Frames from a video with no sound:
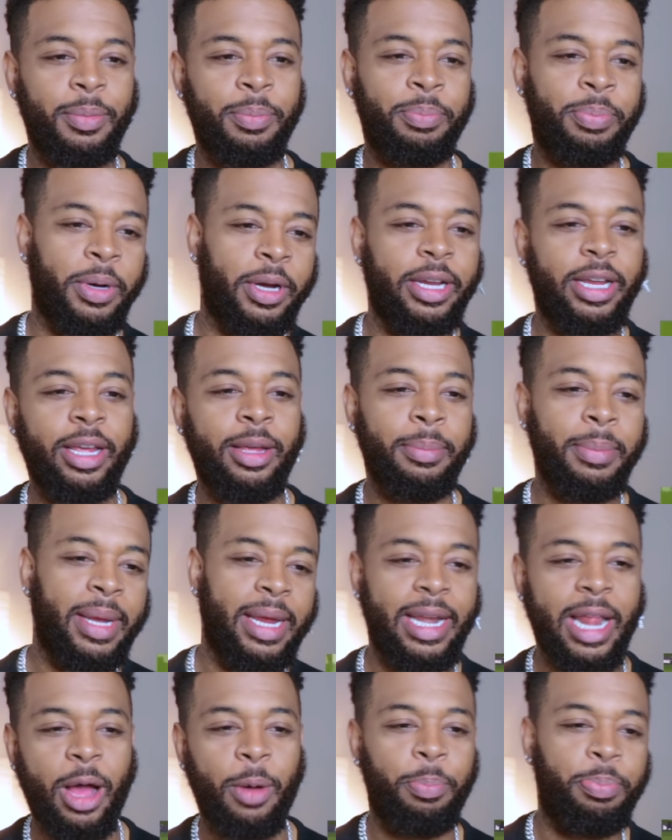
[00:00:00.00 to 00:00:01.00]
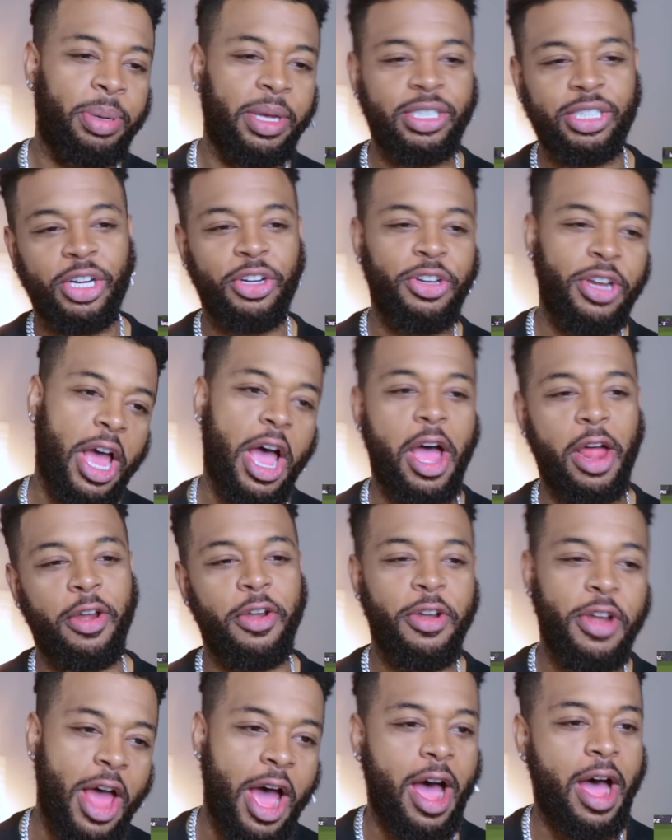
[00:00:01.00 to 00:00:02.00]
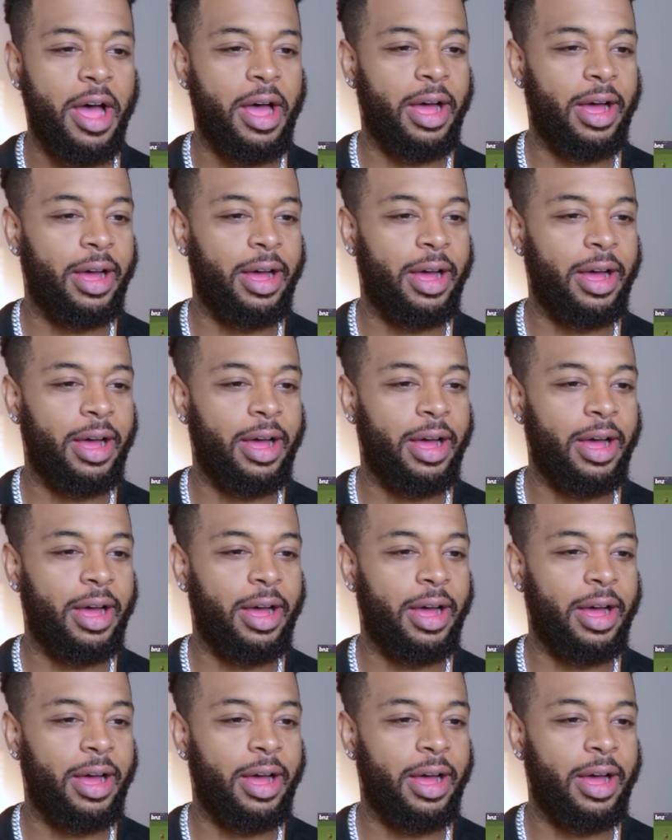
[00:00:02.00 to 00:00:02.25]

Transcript: Bringing me down, bitch. Nah, nah.